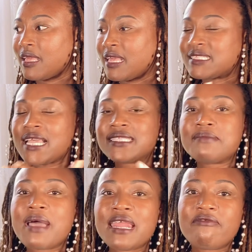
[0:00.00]
it's like
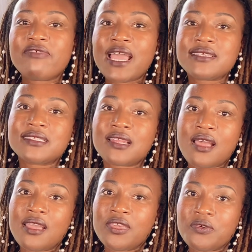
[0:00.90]
somebody flexing
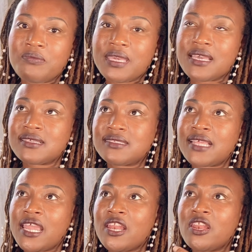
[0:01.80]
on you because
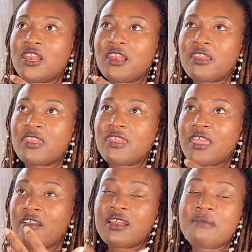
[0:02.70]
they
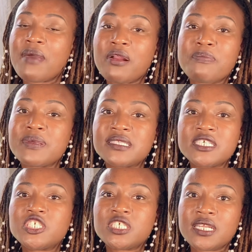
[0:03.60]
they're in a better
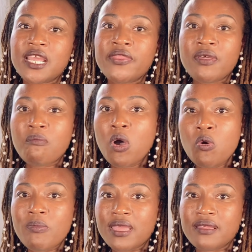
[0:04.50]
position in the
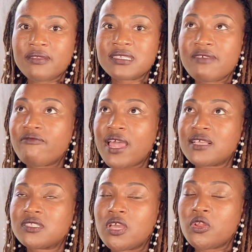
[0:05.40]
moment to
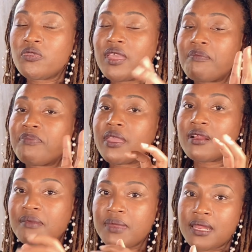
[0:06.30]
flex on you. They
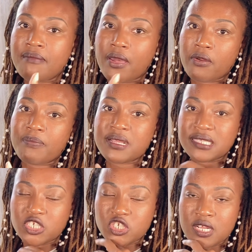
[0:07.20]
appear to be in a better
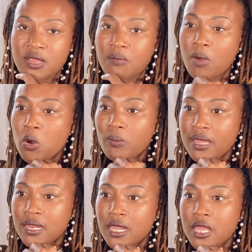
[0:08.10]
position in the
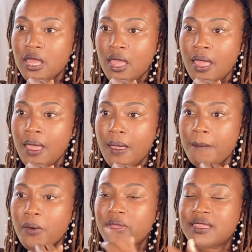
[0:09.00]
moment.
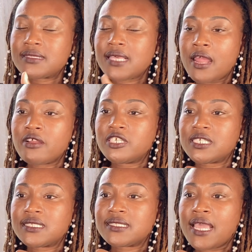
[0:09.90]
But with this
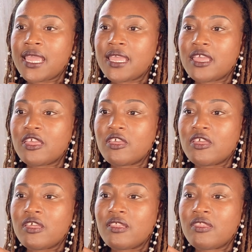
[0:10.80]
energy, it's like
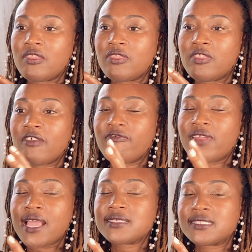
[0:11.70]
they're
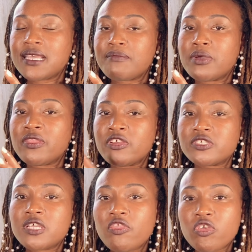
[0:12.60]
flexing, but
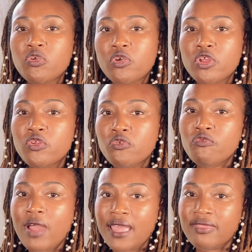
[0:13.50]
there's nothing you can do
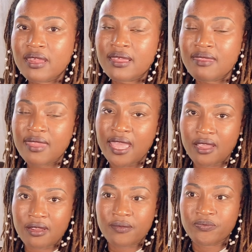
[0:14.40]
right then and
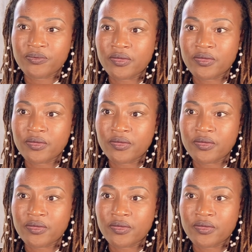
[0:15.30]
there.